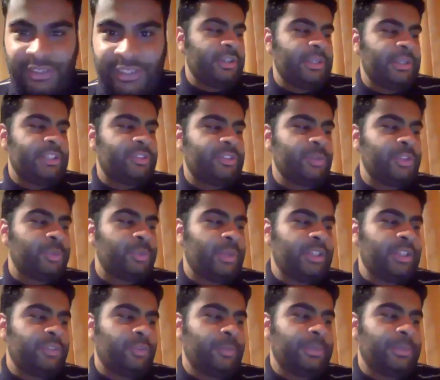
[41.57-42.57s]
It's always
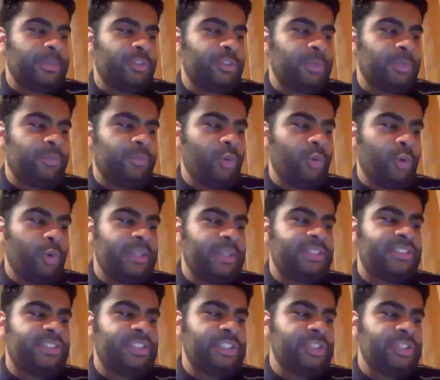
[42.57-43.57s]
wonderful because we've always
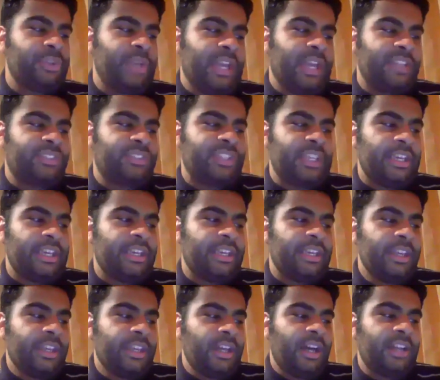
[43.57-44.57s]
seen you essay
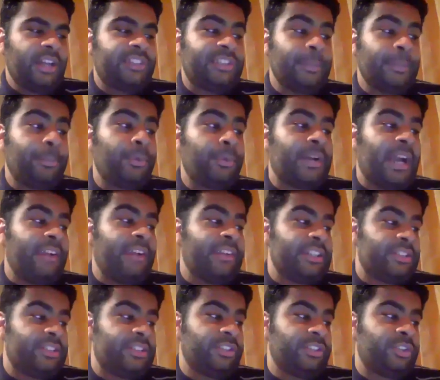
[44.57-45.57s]
simple
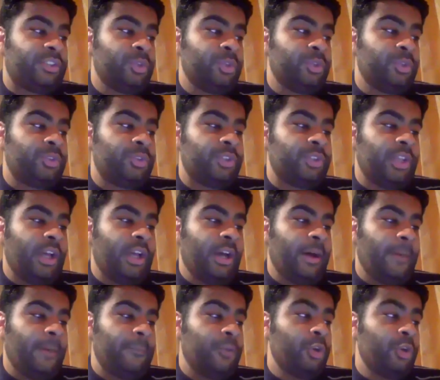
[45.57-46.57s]
characters who
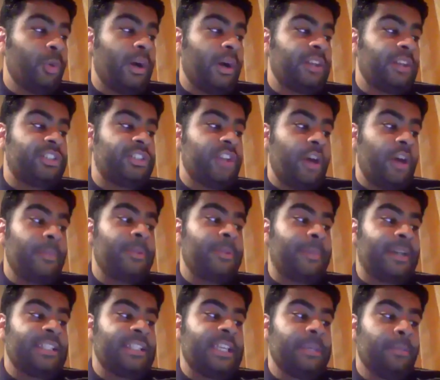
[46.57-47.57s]
are determined
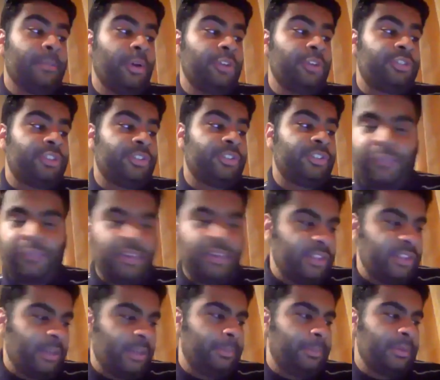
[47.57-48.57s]
by their emotions. For
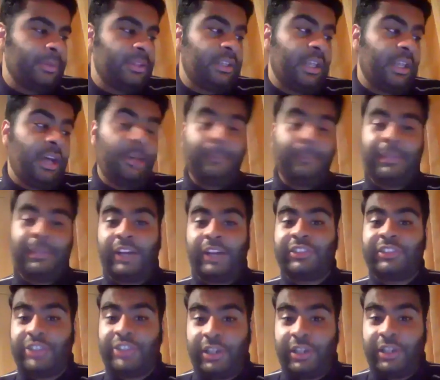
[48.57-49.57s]
example,
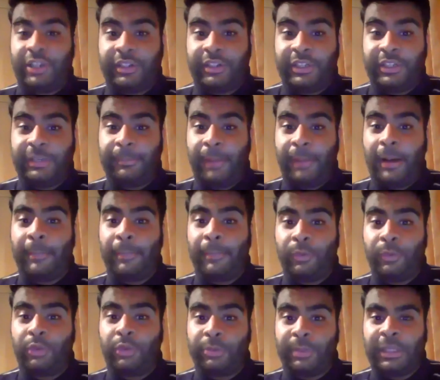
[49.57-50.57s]
Meenakshi Thakkar in Babu
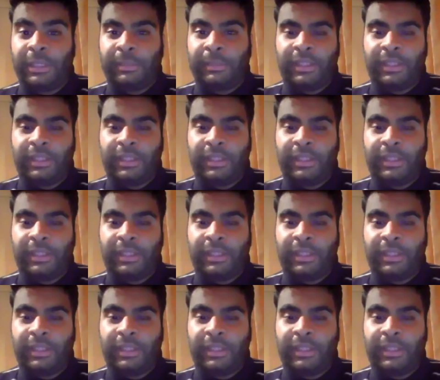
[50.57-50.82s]
or Baby.